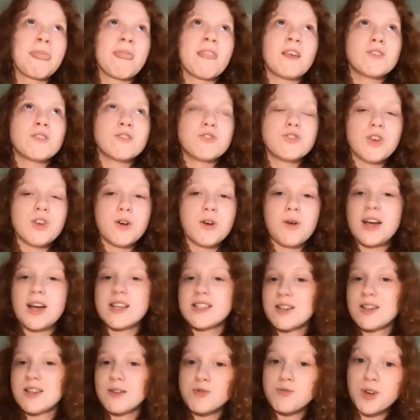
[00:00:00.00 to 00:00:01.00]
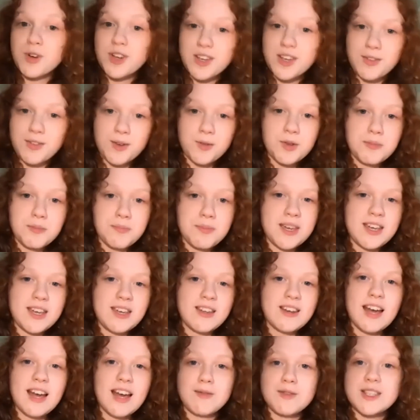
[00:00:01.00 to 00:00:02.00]
So as I was walking along with Pete,
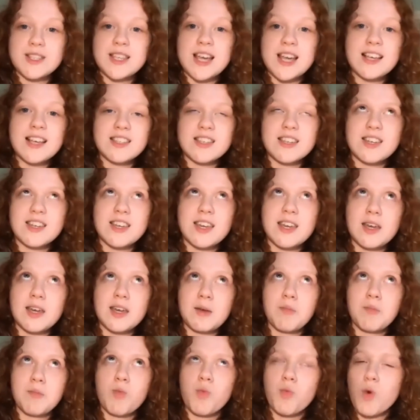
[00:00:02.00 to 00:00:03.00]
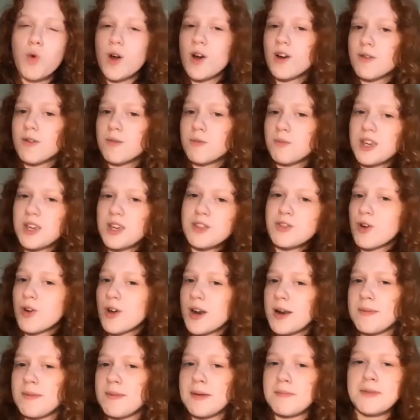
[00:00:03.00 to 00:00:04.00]
I was asking him where he thought I
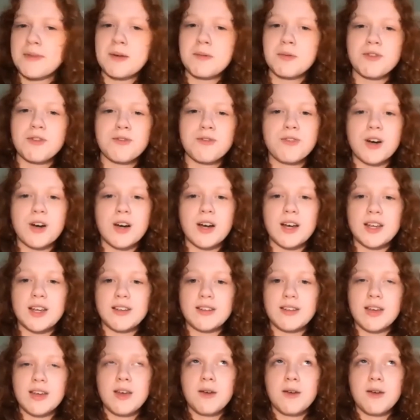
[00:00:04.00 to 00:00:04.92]
might be able to find